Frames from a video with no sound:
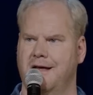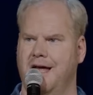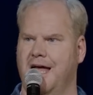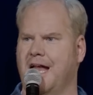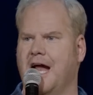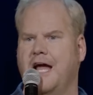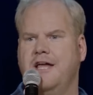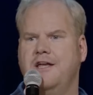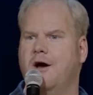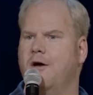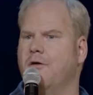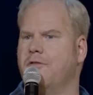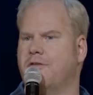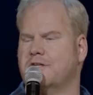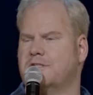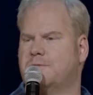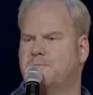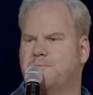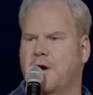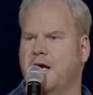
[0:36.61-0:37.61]
And I know
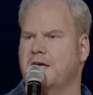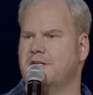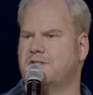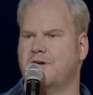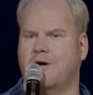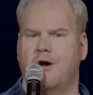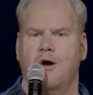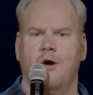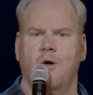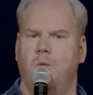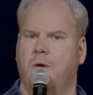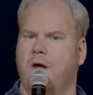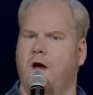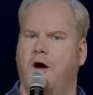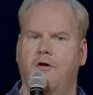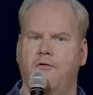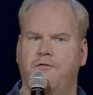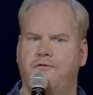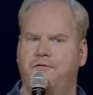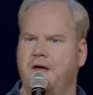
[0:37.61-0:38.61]
there's pressure. We
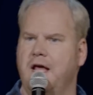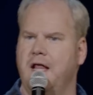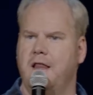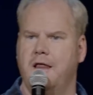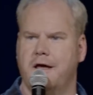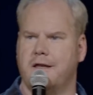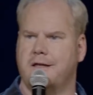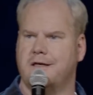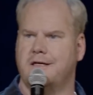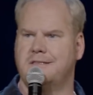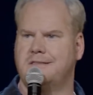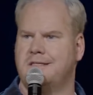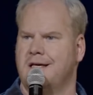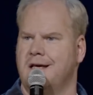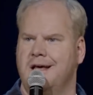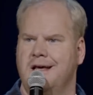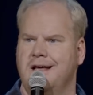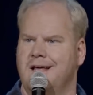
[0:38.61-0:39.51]
all feel it, because